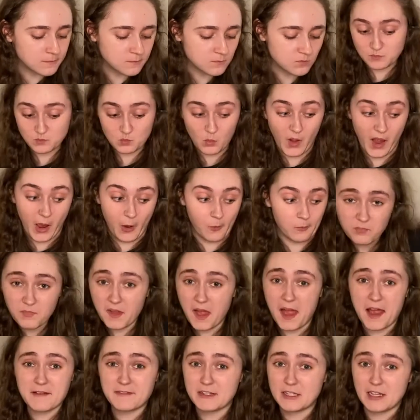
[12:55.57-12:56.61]
Wow. I
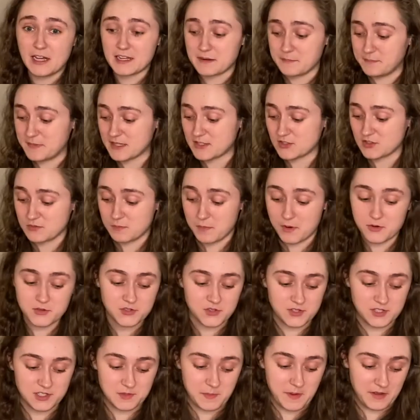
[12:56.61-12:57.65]
have a lot of mixed
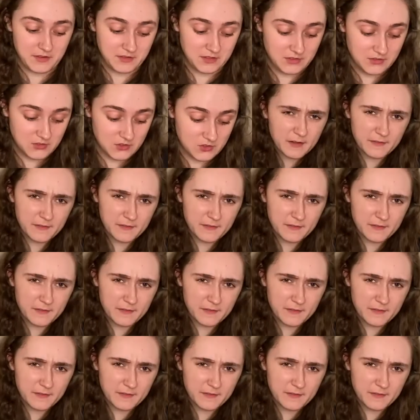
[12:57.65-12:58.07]
emotions about this.